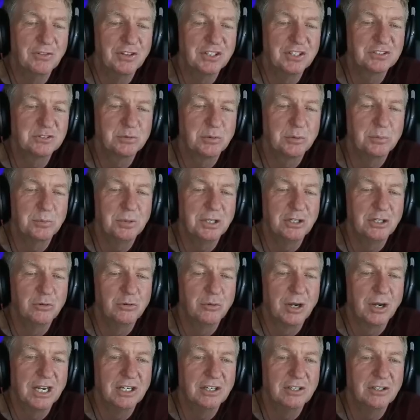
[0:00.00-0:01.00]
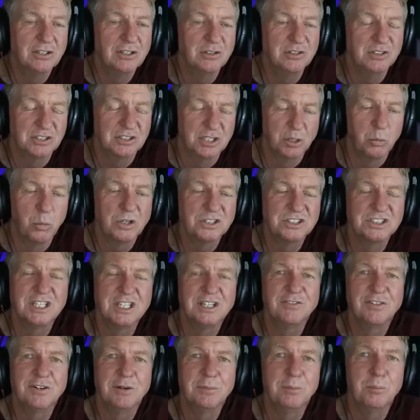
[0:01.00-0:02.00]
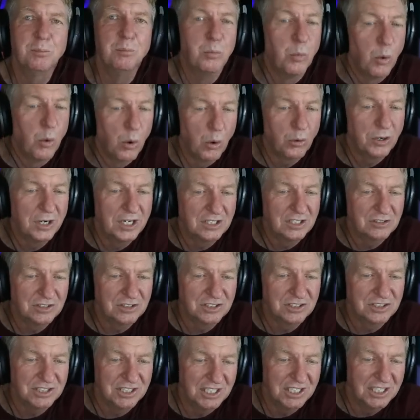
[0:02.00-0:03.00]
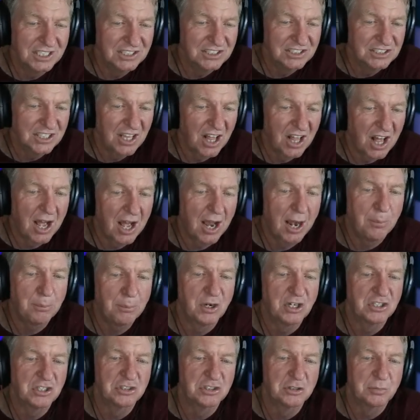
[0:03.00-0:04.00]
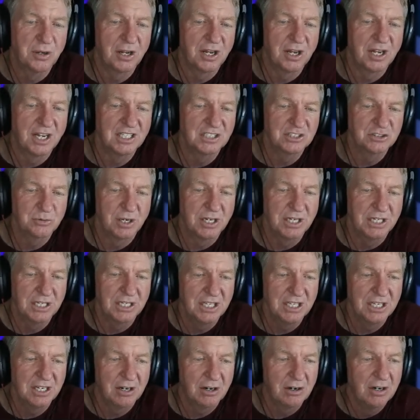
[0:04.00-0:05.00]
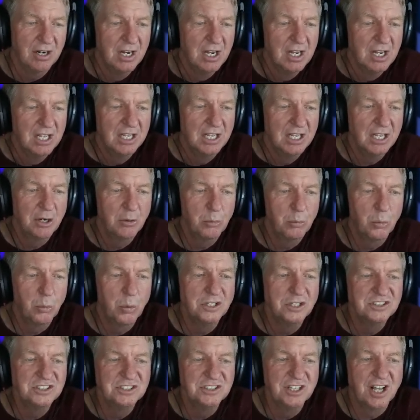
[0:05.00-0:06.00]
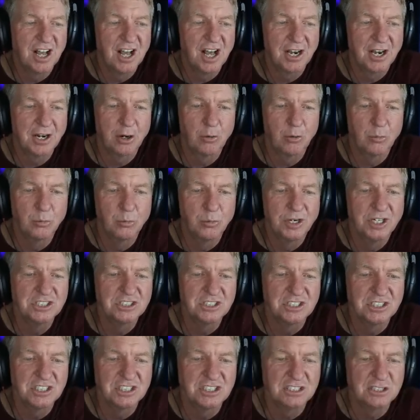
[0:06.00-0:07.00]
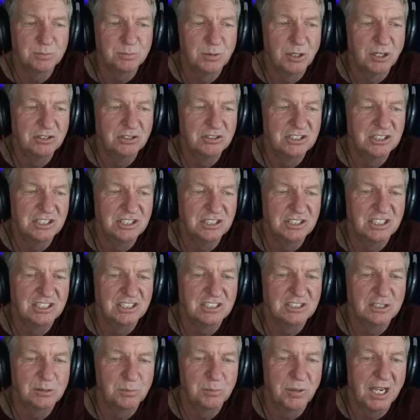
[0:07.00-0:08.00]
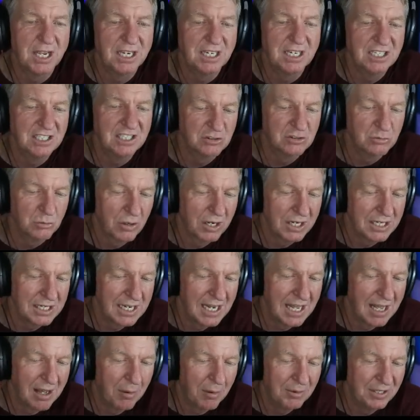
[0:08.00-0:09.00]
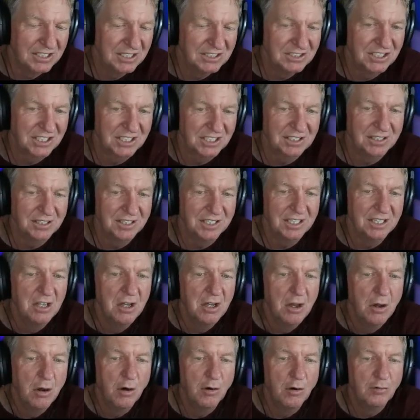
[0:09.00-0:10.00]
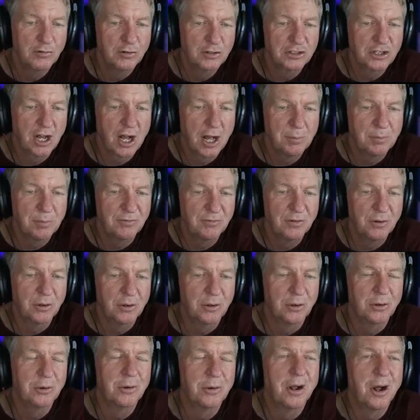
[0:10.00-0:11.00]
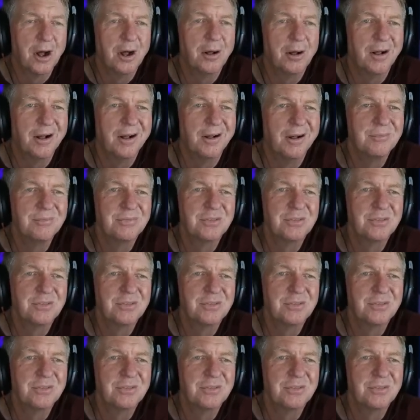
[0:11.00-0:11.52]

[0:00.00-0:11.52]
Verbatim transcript: this would be great news. And what's even more interesting is the high pressure bias right here. It was not originally supposed to dissipate. It's right now basically over top of, or, uh,